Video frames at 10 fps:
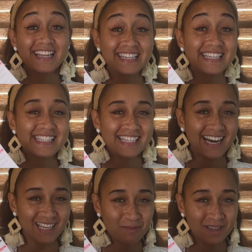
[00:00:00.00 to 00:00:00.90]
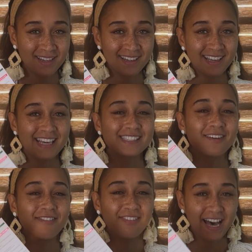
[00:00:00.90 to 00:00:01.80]
This document is
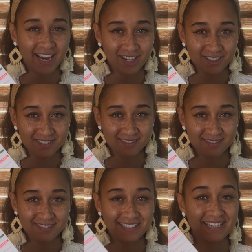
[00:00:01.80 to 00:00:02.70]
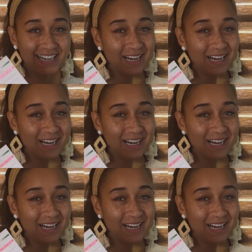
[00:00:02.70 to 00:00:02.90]
fire. And I